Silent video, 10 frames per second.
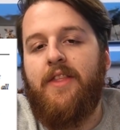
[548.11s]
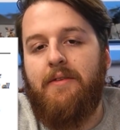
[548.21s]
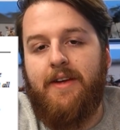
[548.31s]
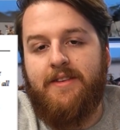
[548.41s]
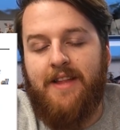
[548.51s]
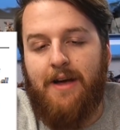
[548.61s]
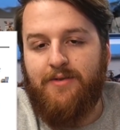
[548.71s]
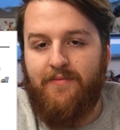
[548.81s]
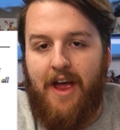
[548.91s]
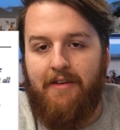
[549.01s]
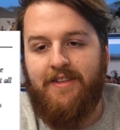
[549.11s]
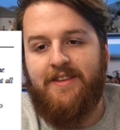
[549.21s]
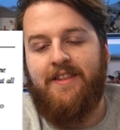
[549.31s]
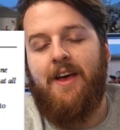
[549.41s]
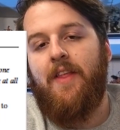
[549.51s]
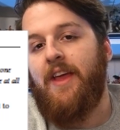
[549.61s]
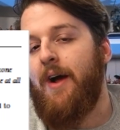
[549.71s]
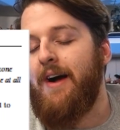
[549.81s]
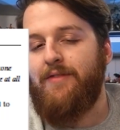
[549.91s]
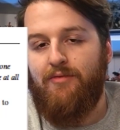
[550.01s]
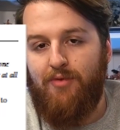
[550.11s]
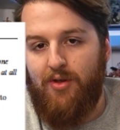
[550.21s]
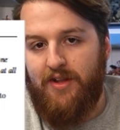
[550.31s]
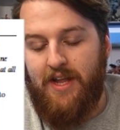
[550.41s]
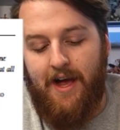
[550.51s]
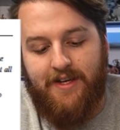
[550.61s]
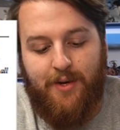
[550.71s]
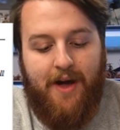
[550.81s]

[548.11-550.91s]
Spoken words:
there is now some variance in there that you have to roll a dice.